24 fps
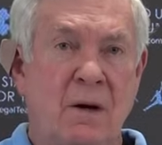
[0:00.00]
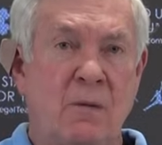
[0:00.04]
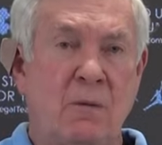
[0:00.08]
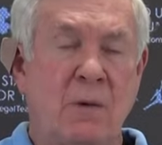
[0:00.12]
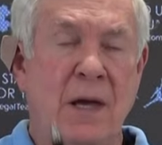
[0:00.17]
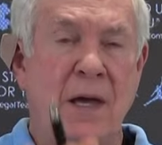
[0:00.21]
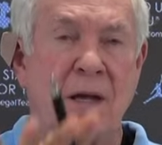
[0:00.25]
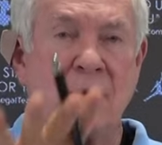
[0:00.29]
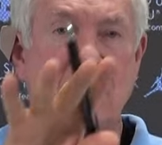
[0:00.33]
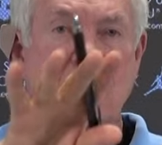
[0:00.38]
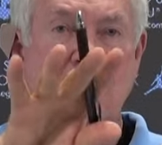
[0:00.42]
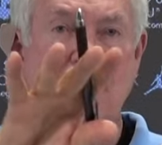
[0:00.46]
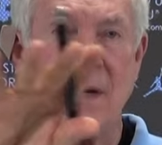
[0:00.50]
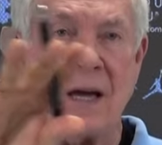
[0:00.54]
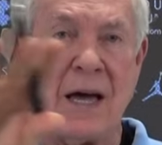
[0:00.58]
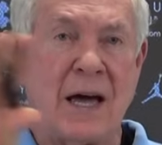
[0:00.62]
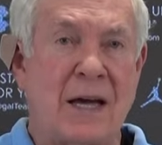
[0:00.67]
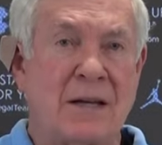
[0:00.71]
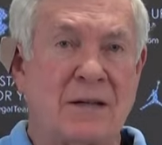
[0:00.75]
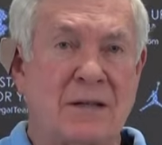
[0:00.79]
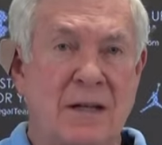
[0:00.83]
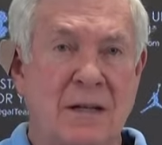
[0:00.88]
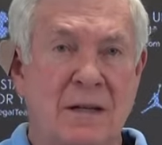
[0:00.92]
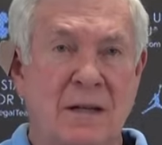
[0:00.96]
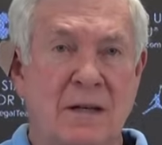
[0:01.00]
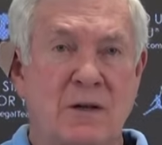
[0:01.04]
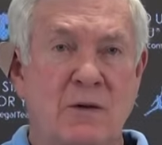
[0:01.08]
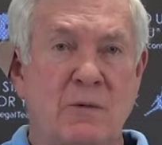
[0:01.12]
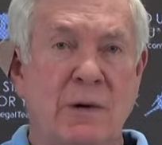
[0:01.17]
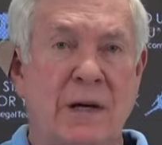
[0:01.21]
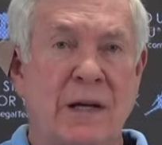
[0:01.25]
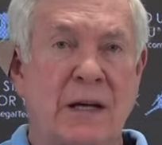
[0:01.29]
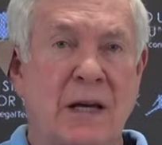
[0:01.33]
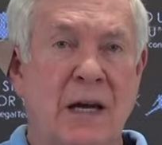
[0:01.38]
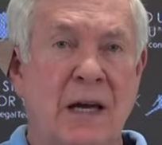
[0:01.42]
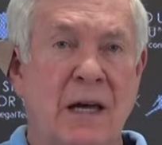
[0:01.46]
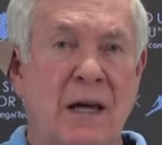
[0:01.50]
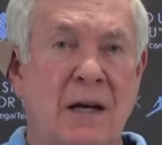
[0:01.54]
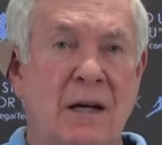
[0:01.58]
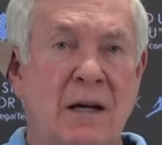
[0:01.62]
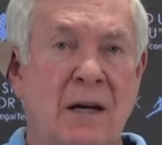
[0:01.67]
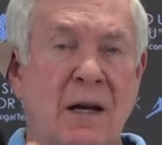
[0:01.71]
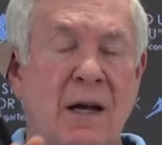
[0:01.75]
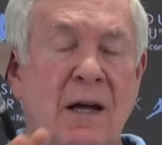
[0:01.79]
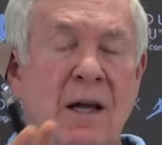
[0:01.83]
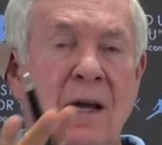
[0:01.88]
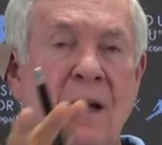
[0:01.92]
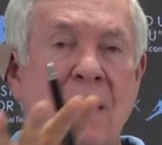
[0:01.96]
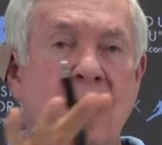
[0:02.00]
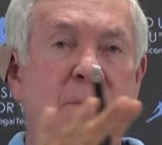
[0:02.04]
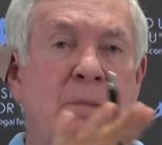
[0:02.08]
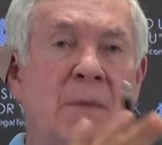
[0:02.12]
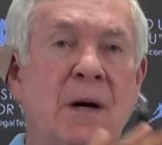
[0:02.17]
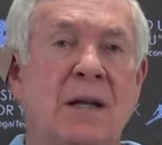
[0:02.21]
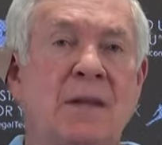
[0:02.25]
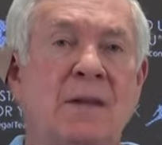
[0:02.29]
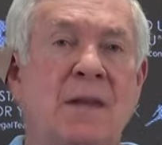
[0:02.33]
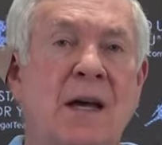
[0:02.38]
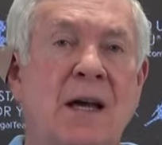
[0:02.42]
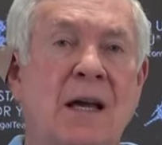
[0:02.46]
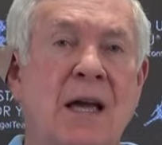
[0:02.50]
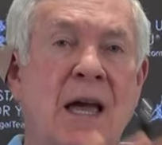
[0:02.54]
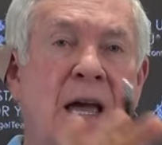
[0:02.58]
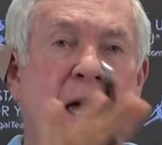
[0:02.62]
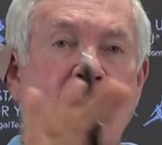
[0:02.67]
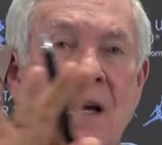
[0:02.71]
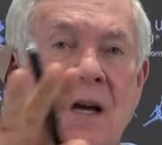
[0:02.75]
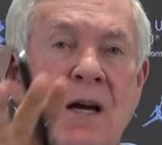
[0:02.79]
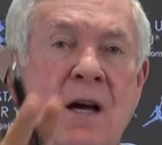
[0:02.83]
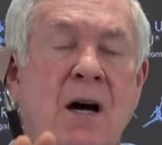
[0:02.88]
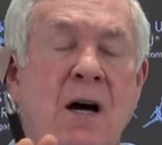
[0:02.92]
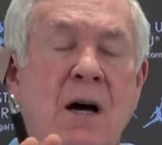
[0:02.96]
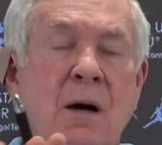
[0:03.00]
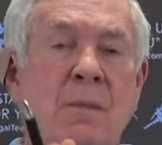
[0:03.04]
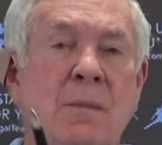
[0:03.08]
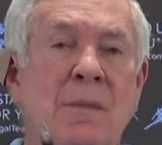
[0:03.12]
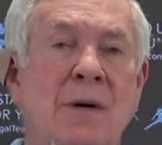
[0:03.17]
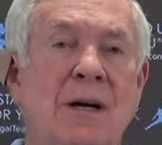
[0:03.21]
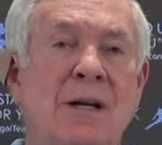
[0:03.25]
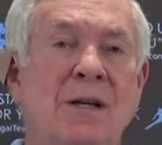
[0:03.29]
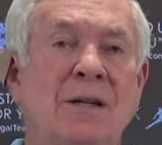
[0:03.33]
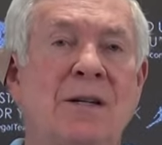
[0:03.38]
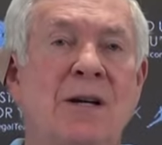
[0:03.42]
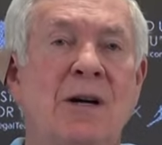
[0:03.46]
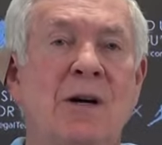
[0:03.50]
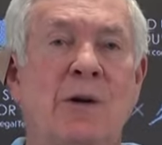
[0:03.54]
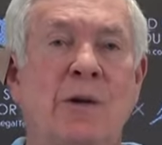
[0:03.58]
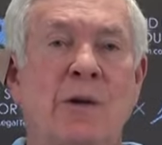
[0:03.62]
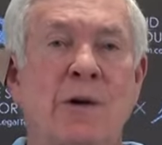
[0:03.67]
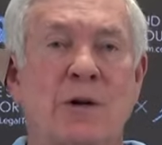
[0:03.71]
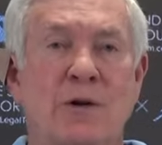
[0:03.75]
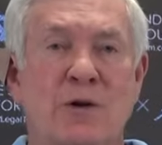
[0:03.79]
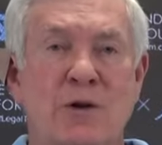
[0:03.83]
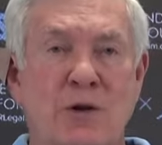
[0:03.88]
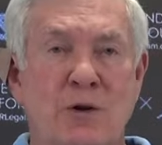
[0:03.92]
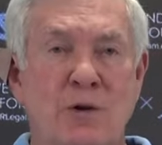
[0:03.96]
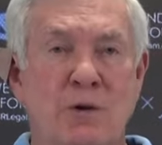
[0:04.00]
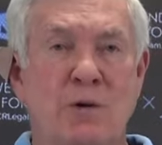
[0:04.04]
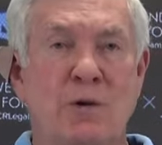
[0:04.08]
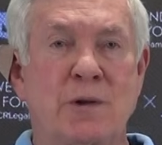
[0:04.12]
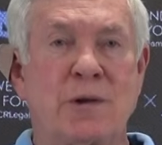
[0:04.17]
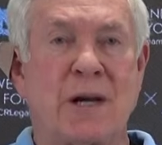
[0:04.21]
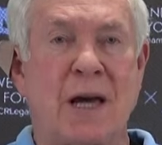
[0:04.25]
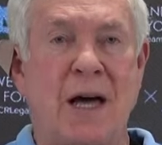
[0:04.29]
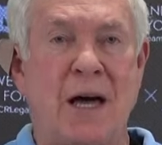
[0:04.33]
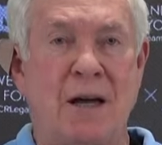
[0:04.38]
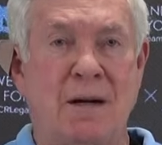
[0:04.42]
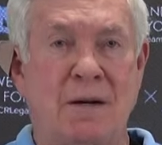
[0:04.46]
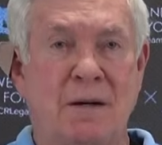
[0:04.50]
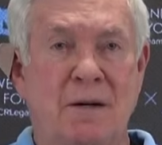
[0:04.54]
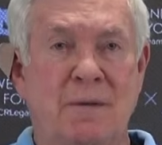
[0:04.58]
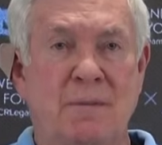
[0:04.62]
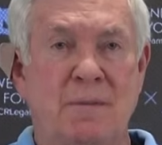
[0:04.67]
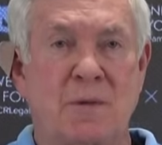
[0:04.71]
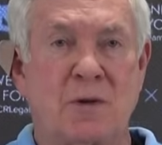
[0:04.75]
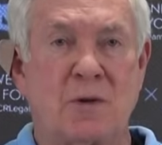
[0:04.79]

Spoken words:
We had some guys in this weekend, but they can't come until their school's out.